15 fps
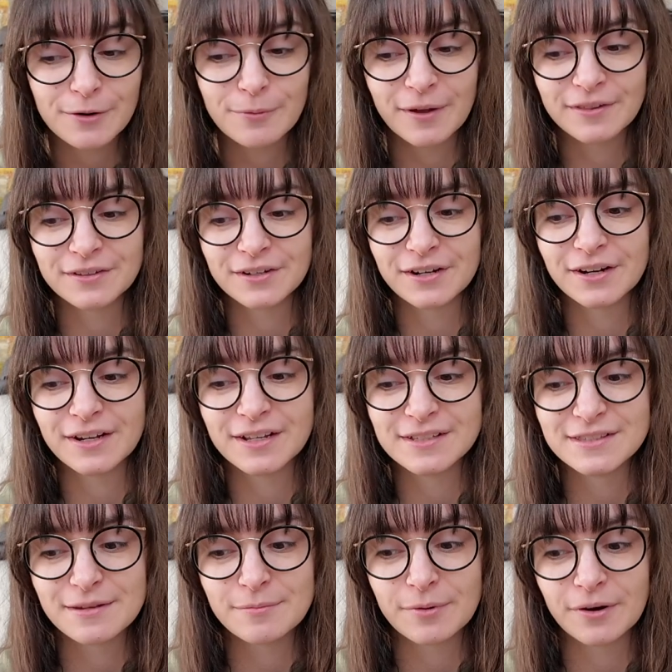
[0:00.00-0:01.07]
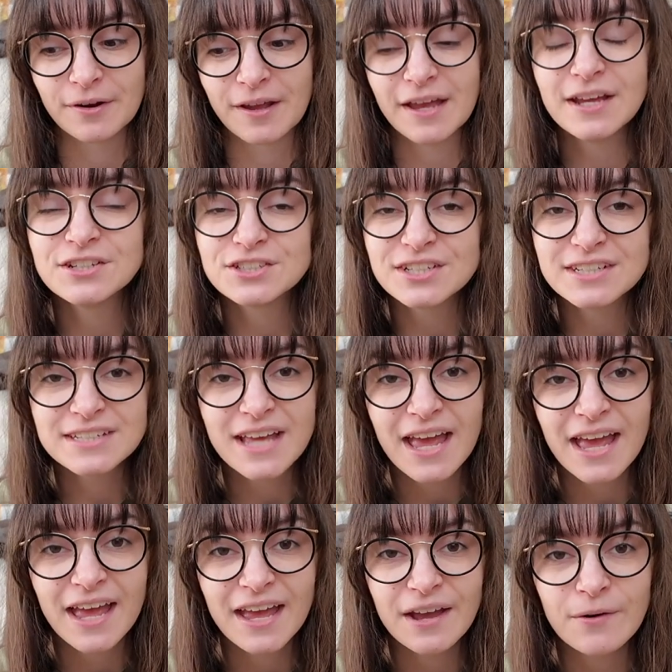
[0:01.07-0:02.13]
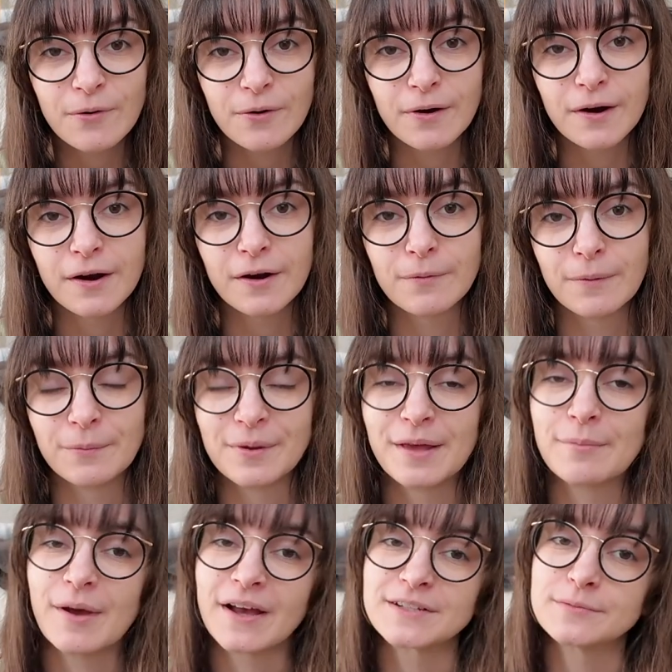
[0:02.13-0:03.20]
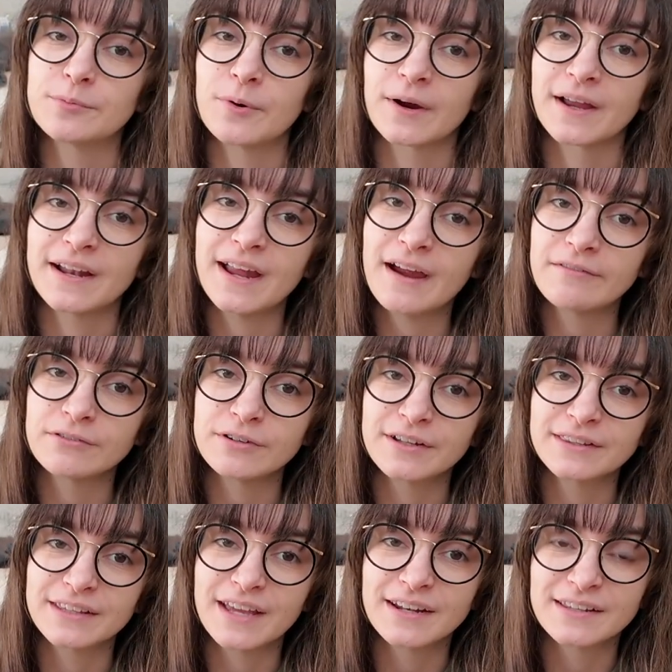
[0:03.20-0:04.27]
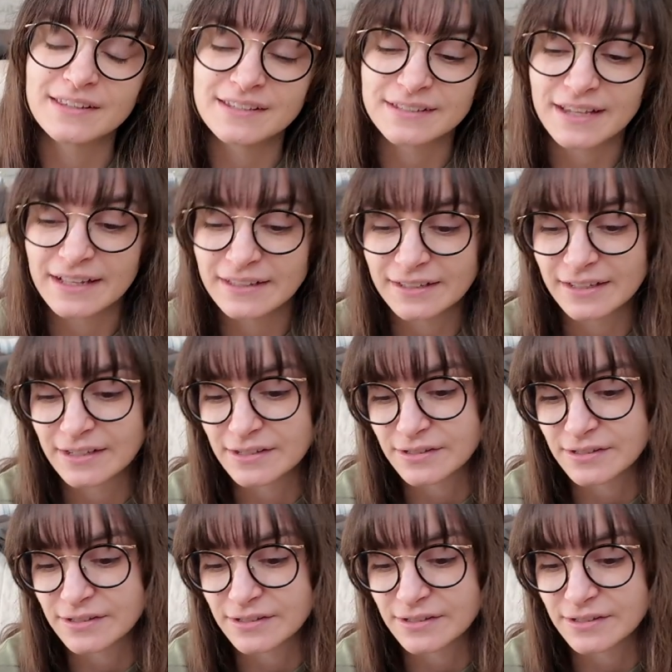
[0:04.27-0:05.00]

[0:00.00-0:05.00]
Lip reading: whether it's embarkation day or when we get back to Port Canaveral at the end of the sailing.